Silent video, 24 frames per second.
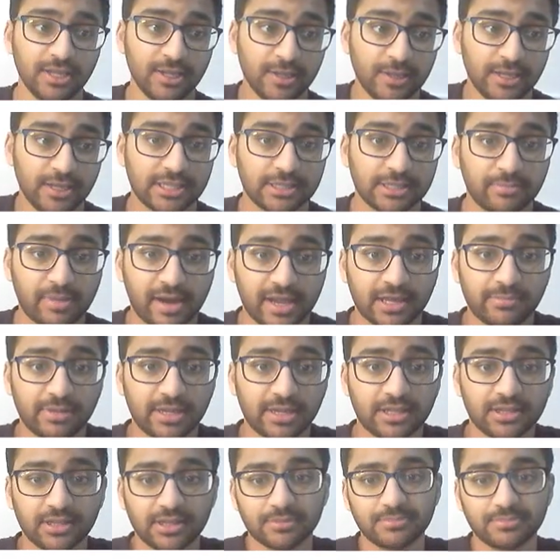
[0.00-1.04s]
in the Miami
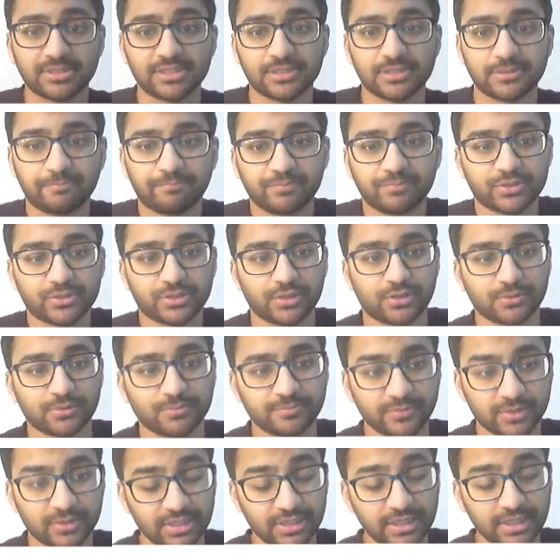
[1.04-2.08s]
clubs. So
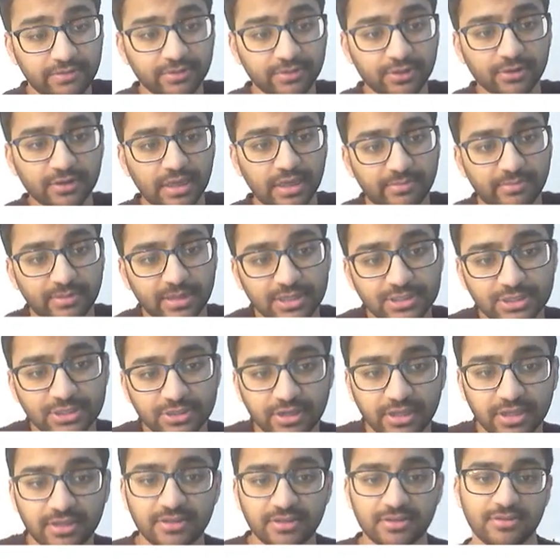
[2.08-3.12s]
he did have a good game
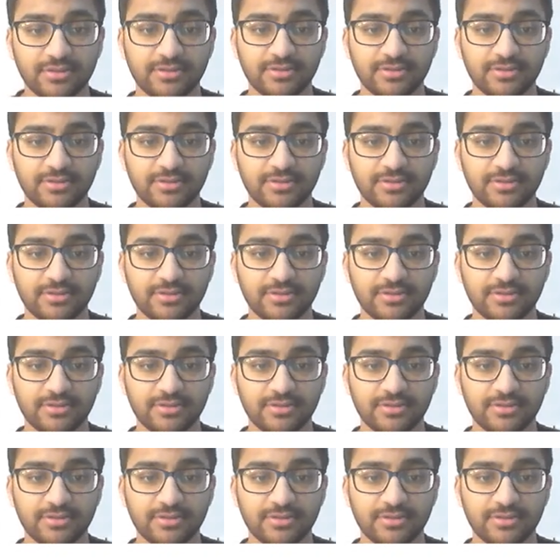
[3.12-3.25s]
yesterday.